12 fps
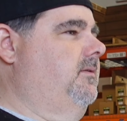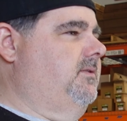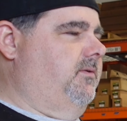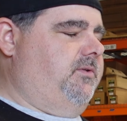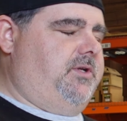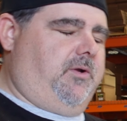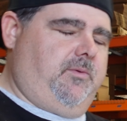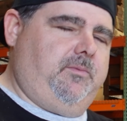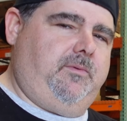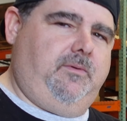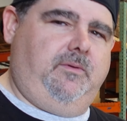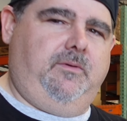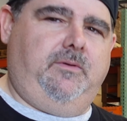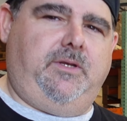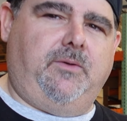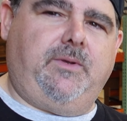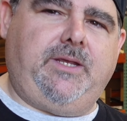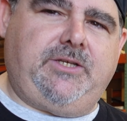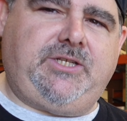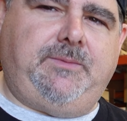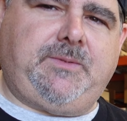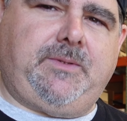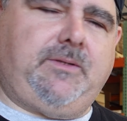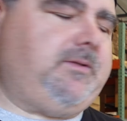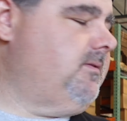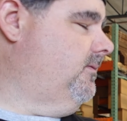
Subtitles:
So don't get cheap spindles.